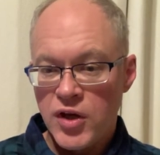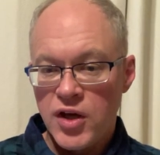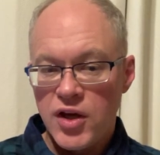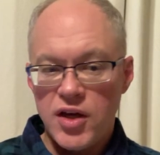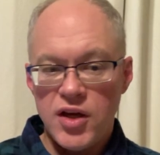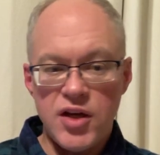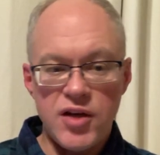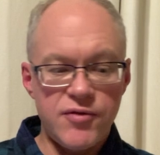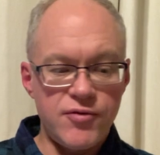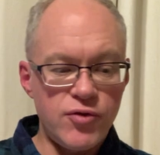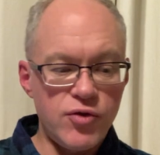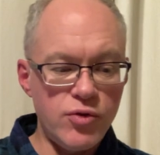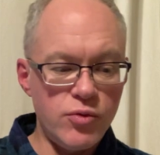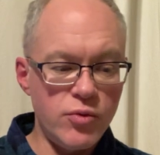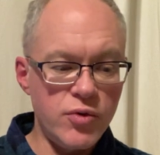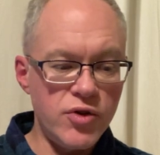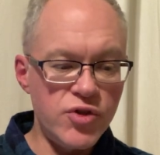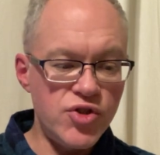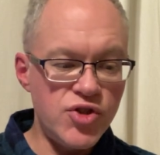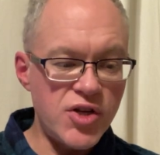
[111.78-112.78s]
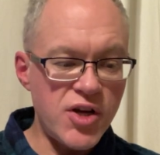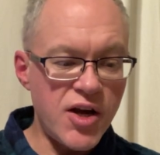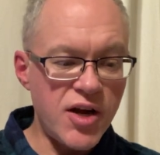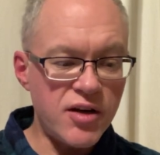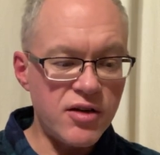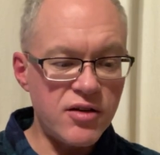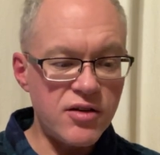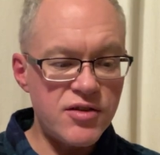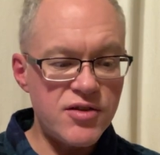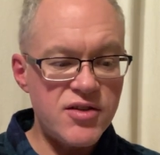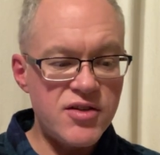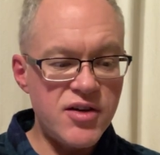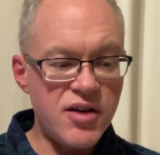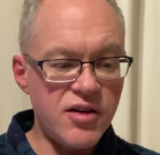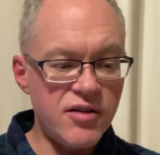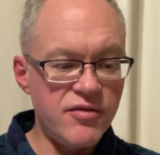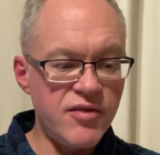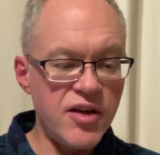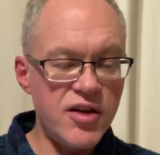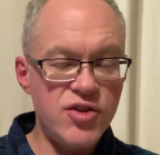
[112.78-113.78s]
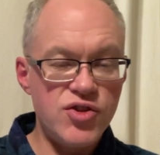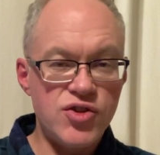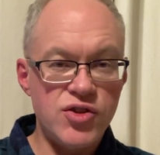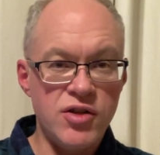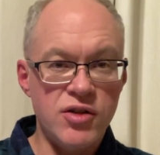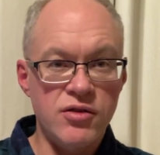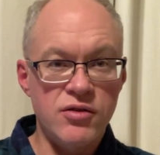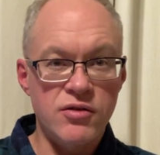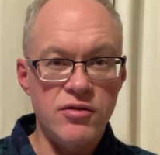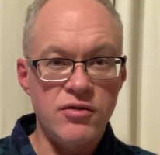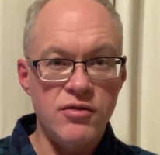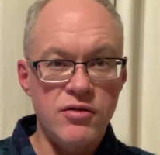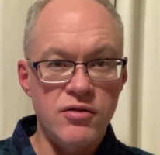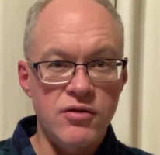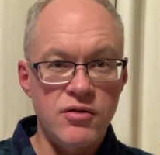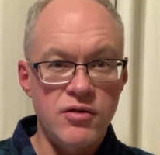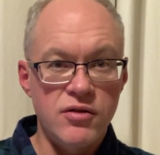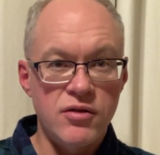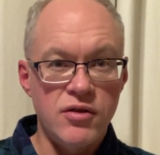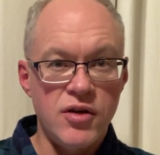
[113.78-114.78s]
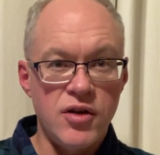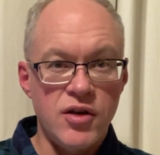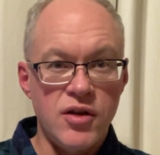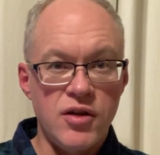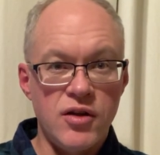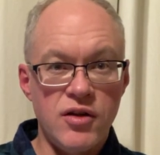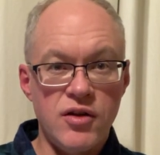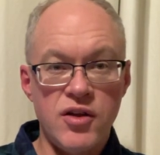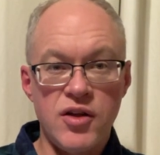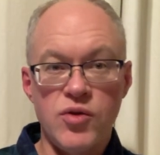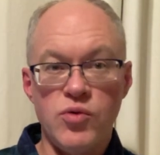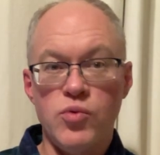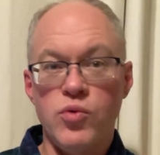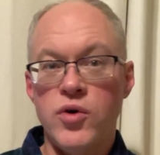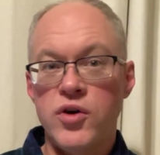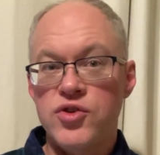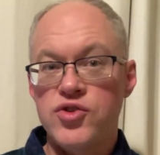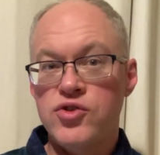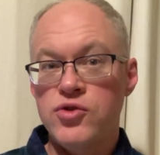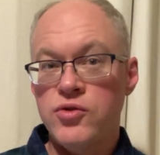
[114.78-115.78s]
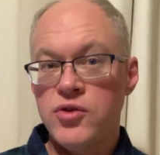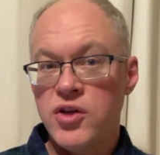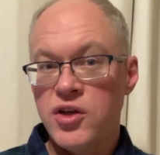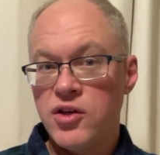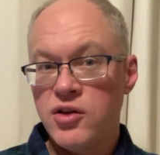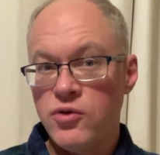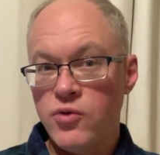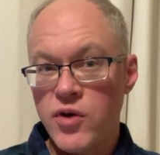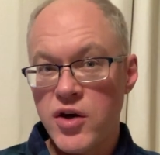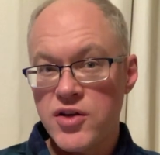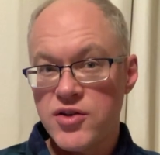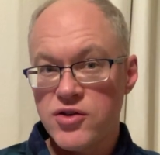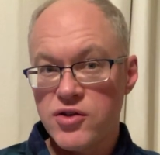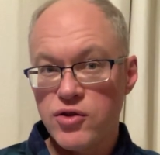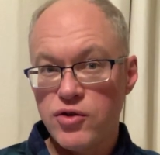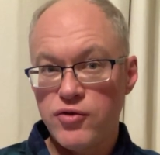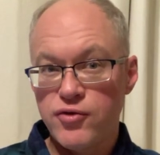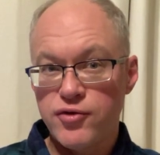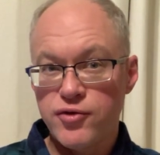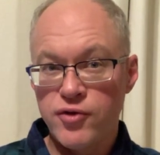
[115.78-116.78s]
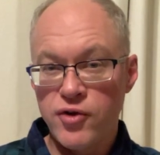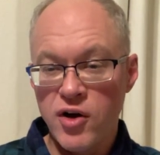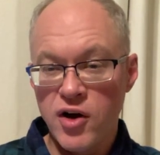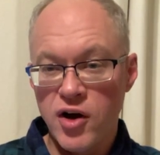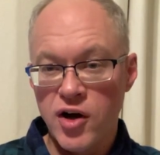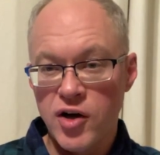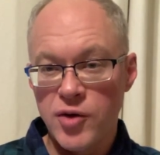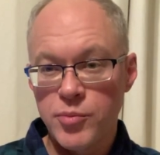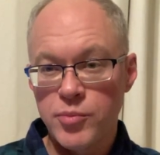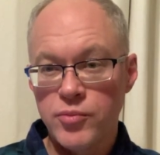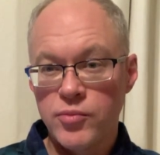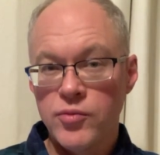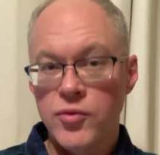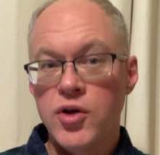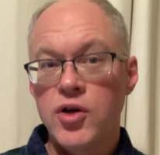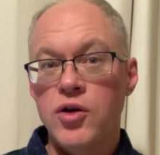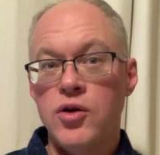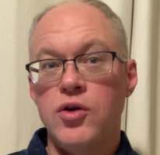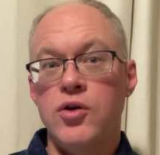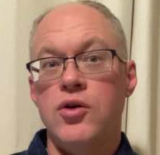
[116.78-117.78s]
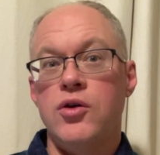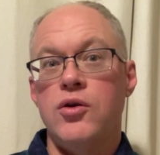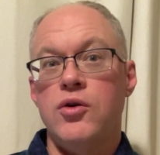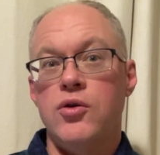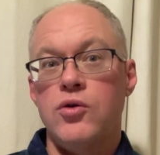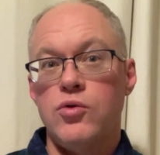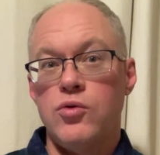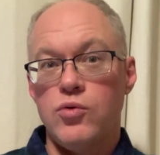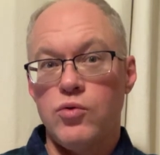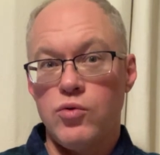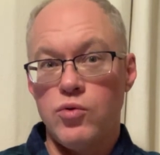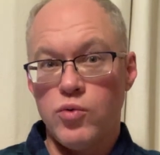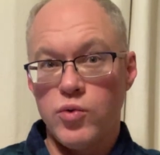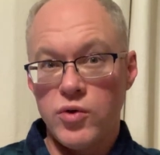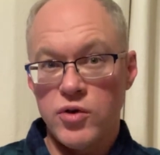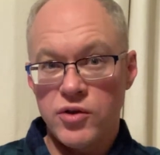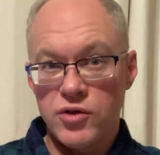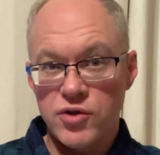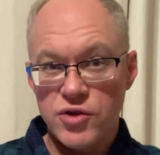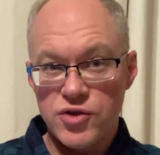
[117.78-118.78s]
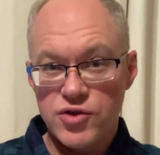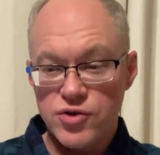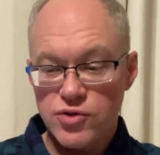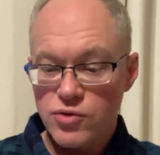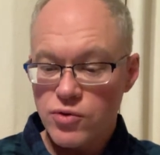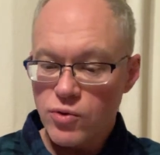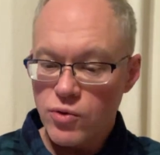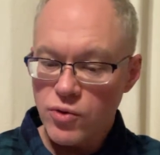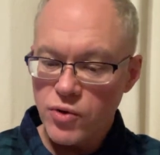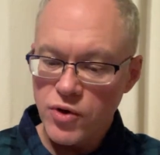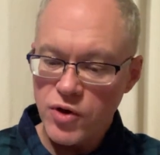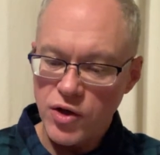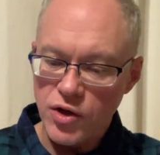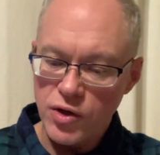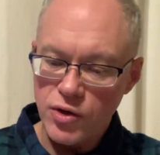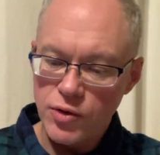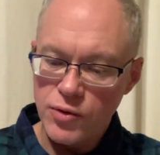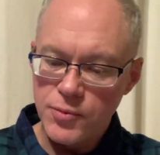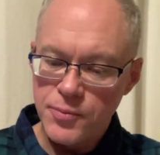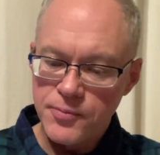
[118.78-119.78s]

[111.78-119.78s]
If you reject salvation, then what you needed rescued from will destroy you.